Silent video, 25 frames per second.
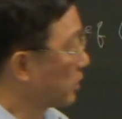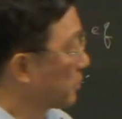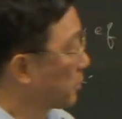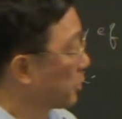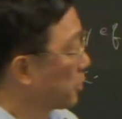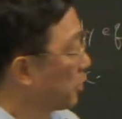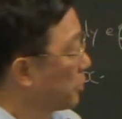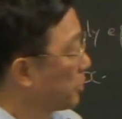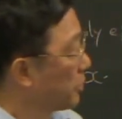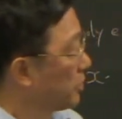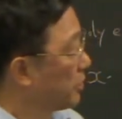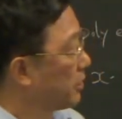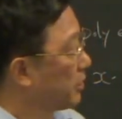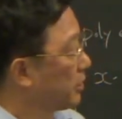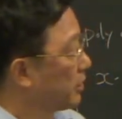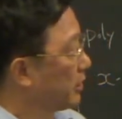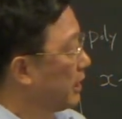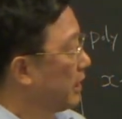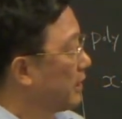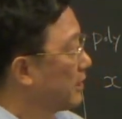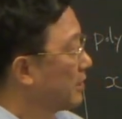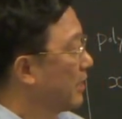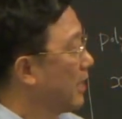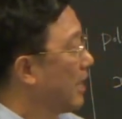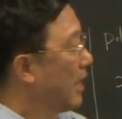of solution
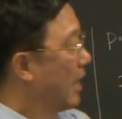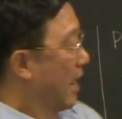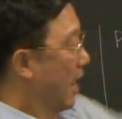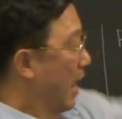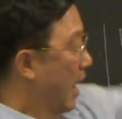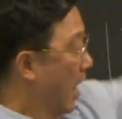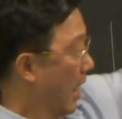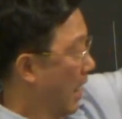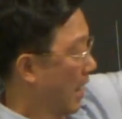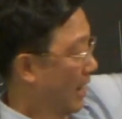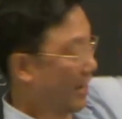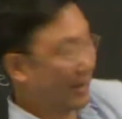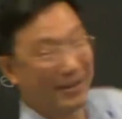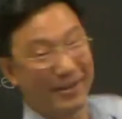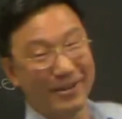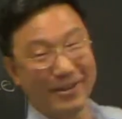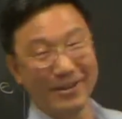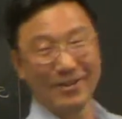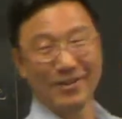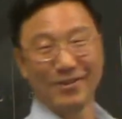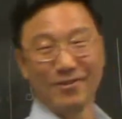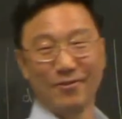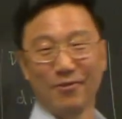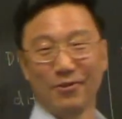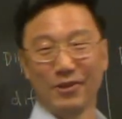sets
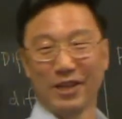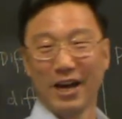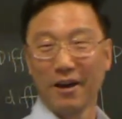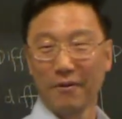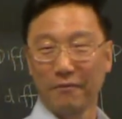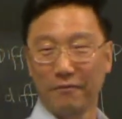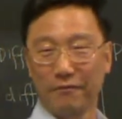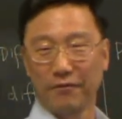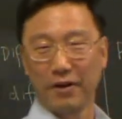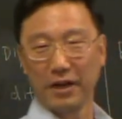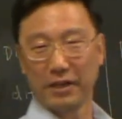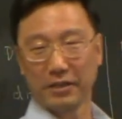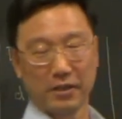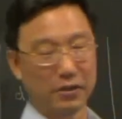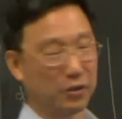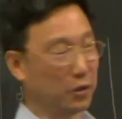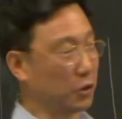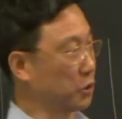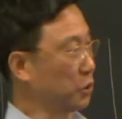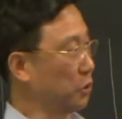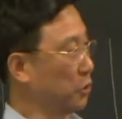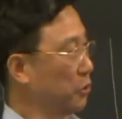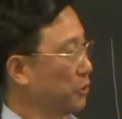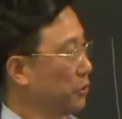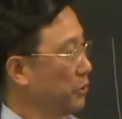without finding the
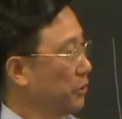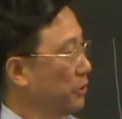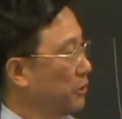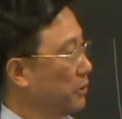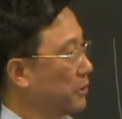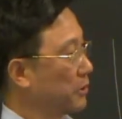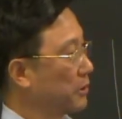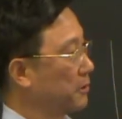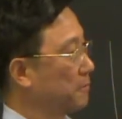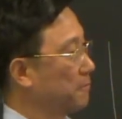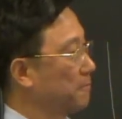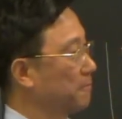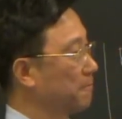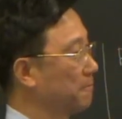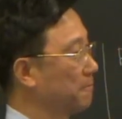solutions.